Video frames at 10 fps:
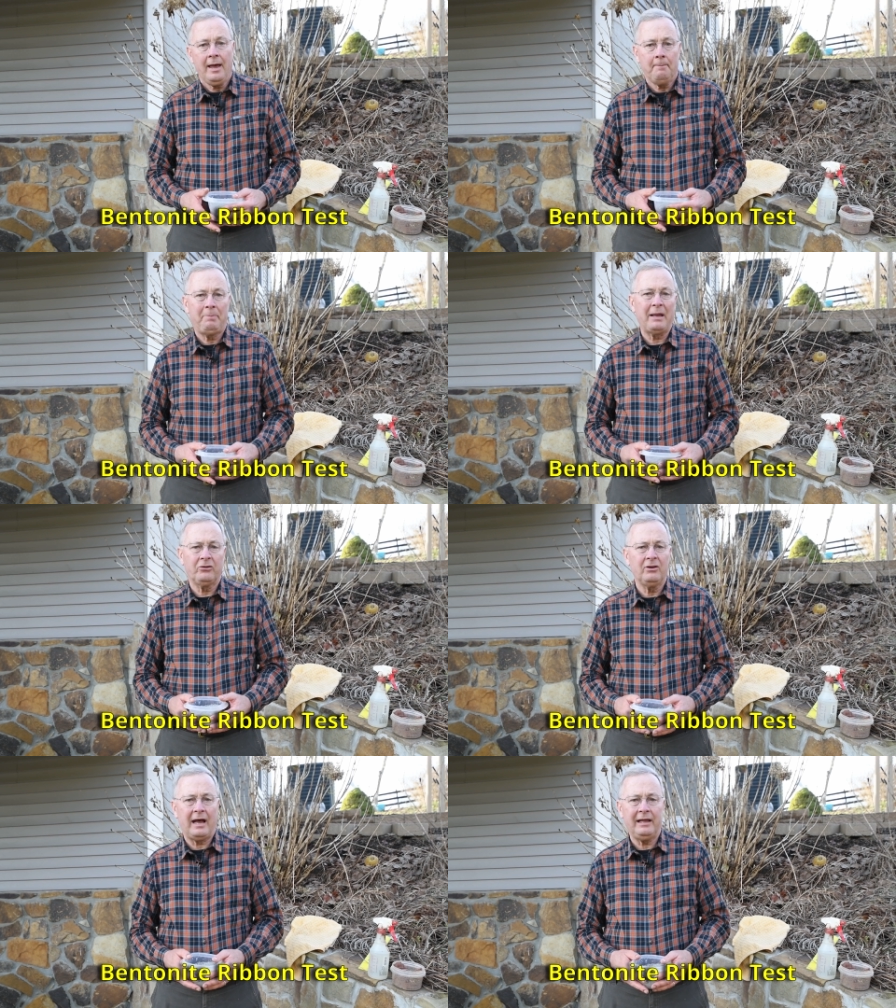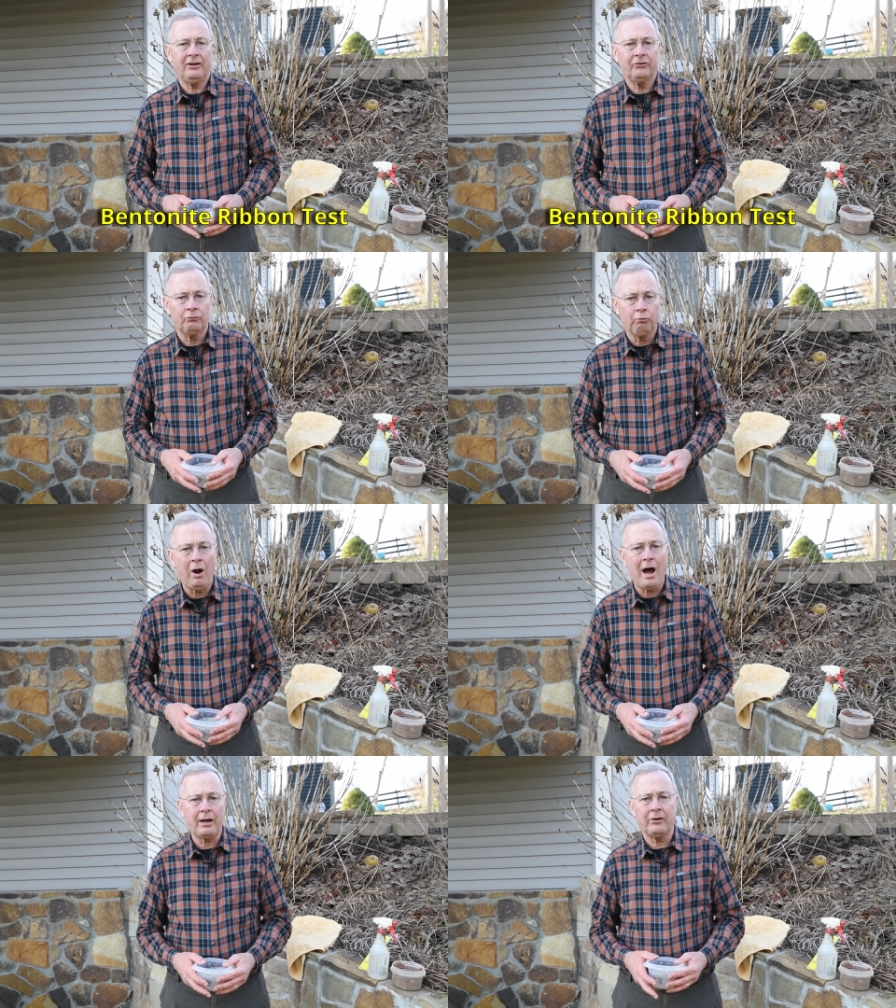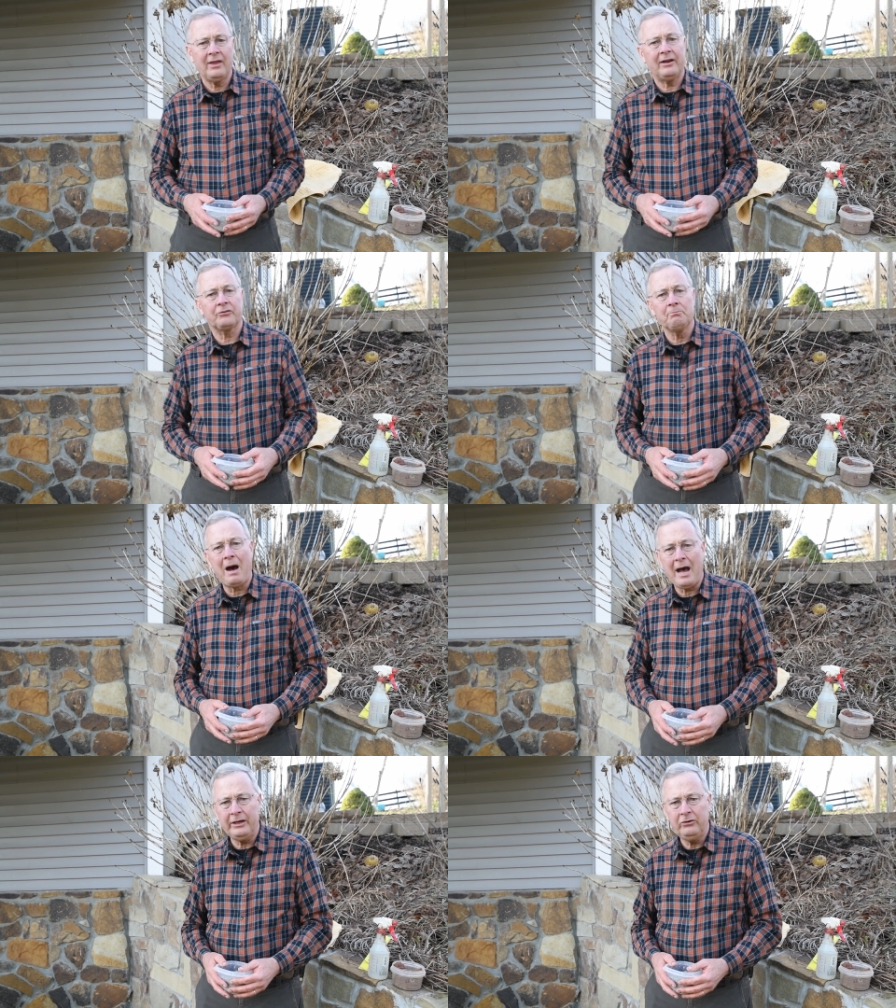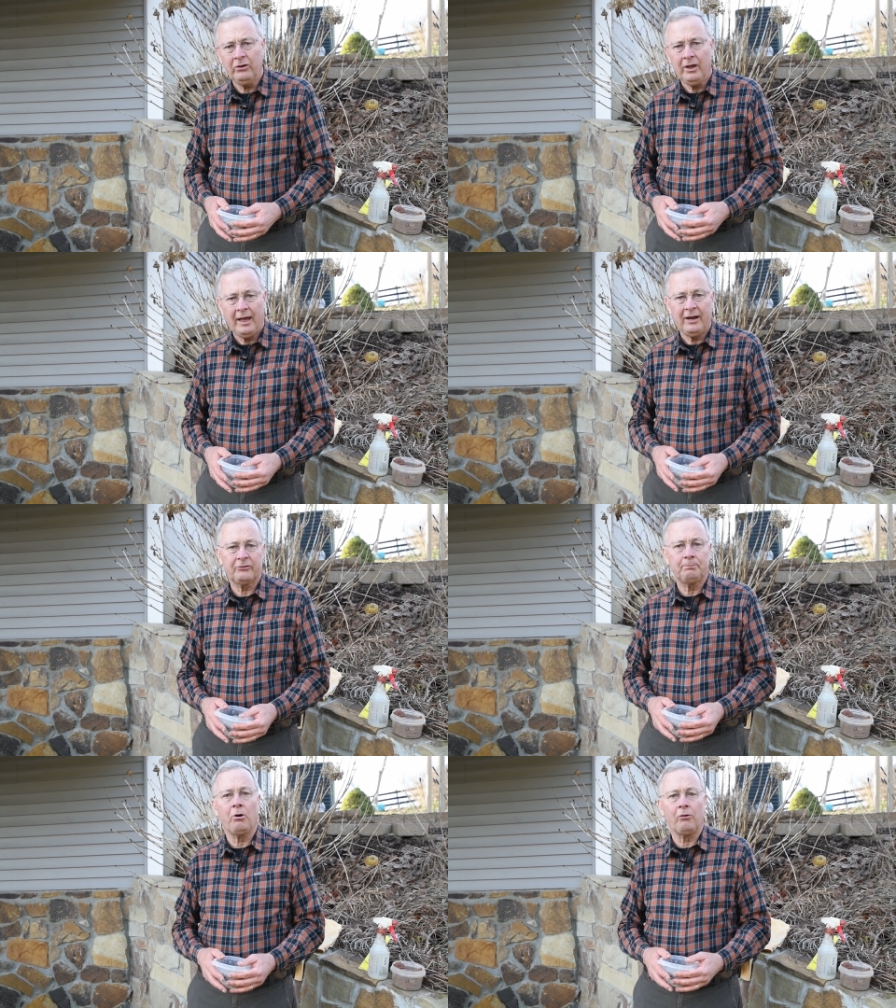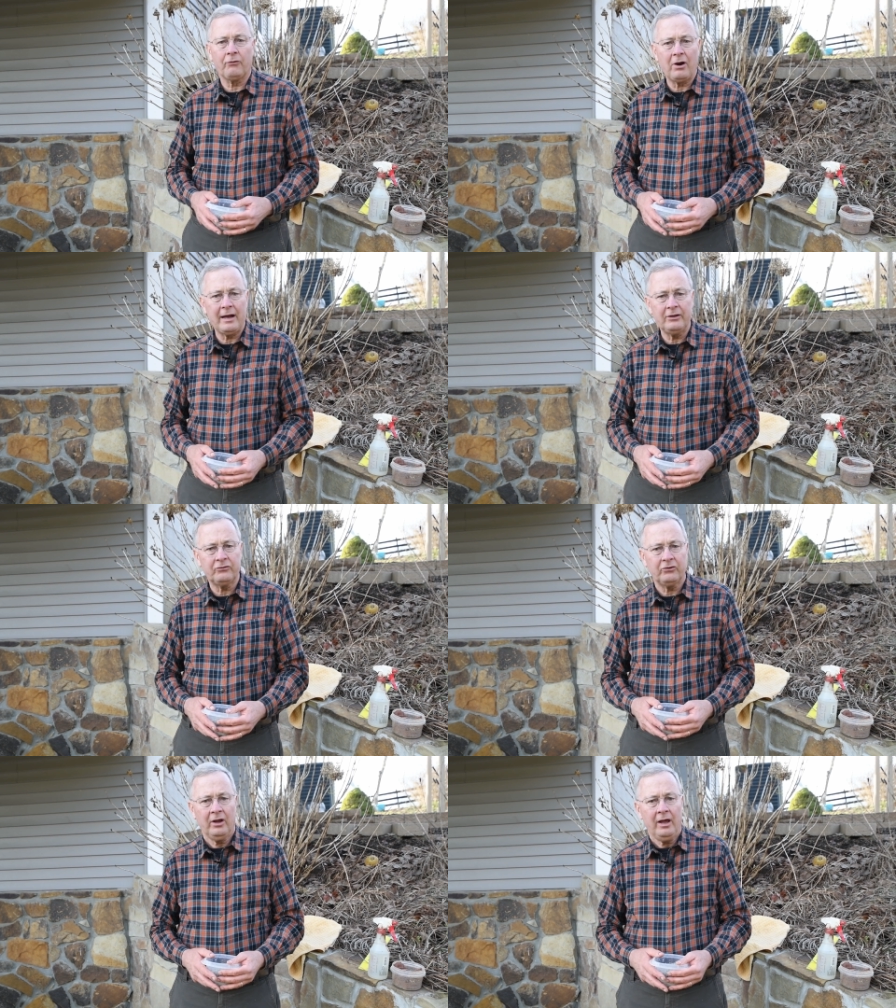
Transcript: Bentonite is rock that is mined and it's pulverized,